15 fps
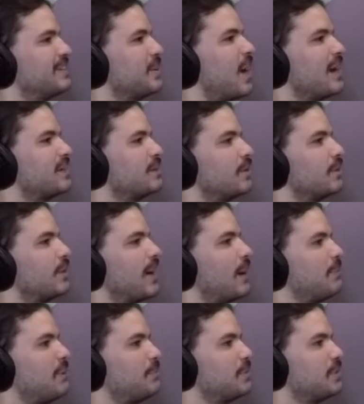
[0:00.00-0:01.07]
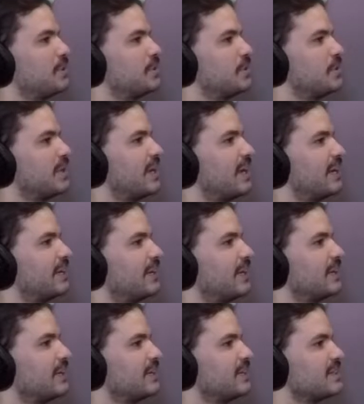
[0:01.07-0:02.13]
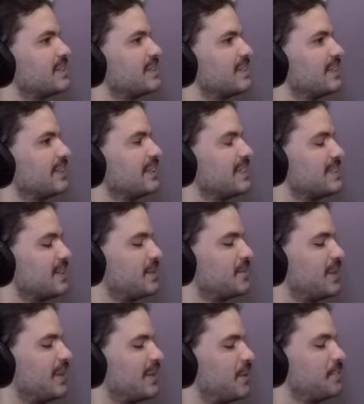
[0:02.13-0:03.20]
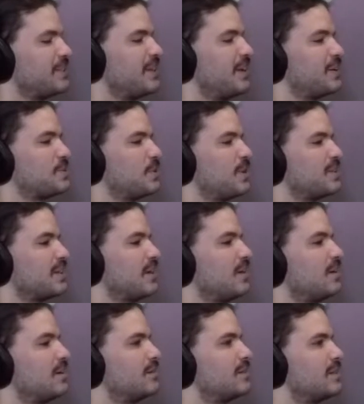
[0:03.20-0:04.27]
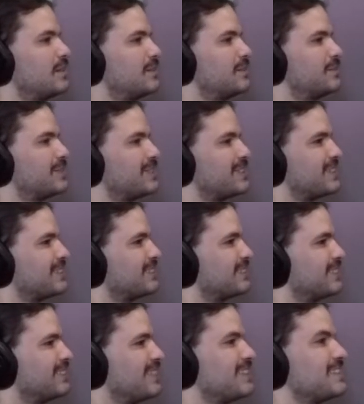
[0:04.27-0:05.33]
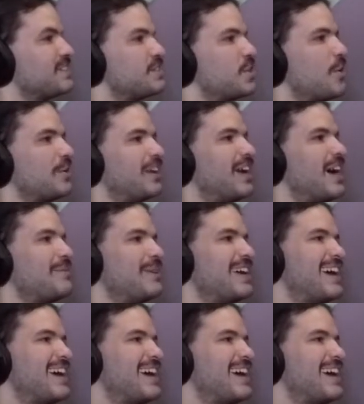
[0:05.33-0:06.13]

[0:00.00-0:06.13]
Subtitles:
I don't know how people can do that. Like they just because I'm like I'll be telling a story. It's like, oh no, I'm just. This is showing that I'm an asshole.